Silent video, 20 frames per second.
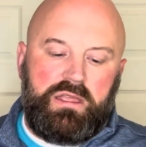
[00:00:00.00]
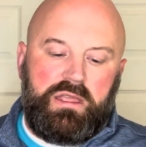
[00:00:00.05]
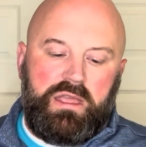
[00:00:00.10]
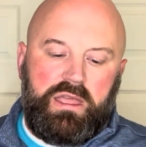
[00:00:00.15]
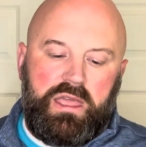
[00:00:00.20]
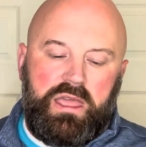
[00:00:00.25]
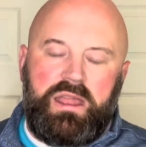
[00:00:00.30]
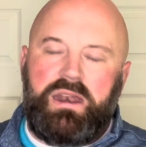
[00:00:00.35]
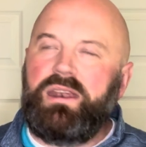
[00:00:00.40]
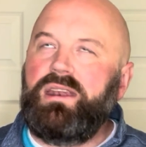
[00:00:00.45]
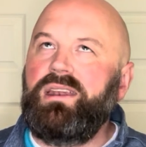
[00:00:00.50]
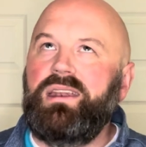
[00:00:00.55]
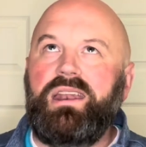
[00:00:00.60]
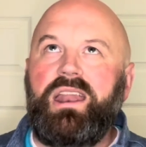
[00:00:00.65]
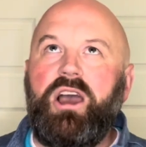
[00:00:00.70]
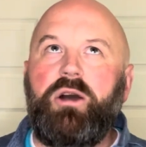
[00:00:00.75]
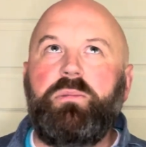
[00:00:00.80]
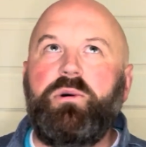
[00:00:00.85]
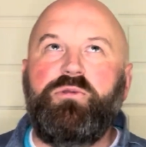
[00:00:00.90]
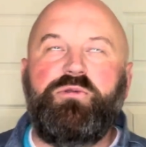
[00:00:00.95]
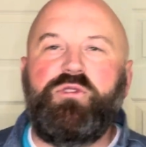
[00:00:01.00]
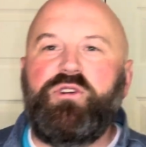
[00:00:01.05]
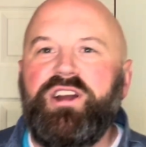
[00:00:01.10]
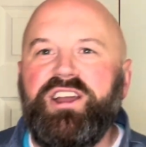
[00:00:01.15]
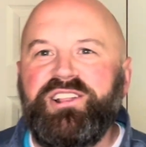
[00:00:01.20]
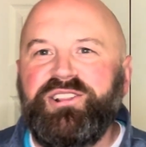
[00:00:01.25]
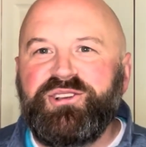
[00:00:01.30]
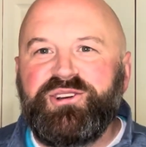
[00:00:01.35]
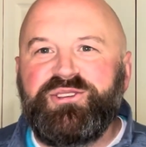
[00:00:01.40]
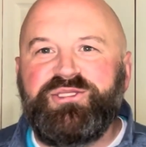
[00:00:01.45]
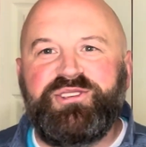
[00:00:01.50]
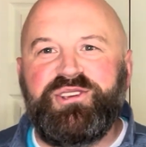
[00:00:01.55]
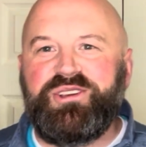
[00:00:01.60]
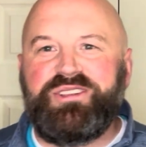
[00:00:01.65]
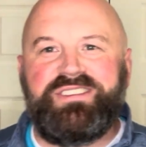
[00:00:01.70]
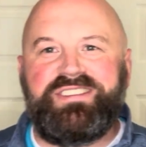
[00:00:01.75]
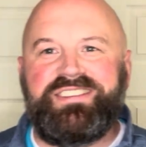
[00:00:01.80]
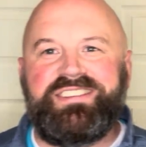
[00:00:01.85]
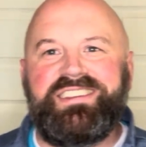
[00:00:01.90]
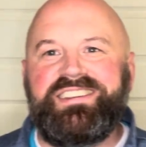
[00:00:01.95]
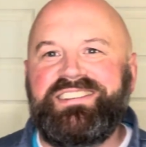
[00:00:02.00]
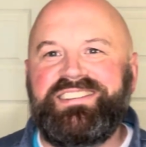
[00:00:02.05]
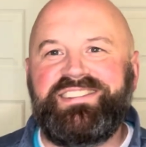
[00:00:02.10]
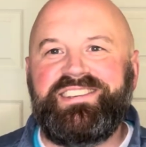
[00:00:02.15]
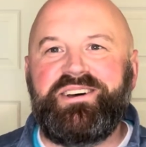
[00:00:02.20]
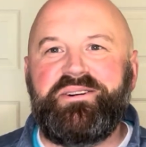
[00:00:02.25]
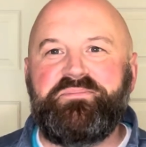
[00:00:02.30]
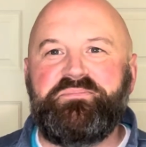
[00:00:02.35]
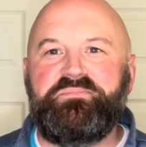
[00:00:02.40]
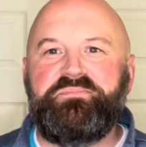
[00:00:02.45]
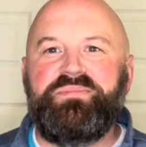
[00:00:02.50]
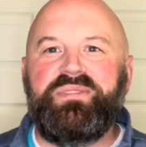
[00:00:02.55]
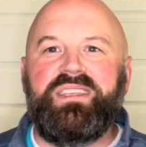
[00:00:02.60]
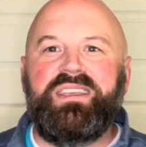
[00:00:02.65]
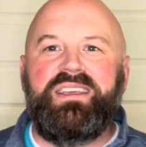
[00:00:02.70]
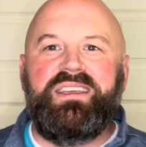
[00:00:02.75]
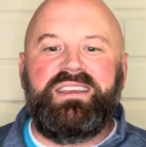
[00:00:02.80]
And now, before I lose you, this isn't some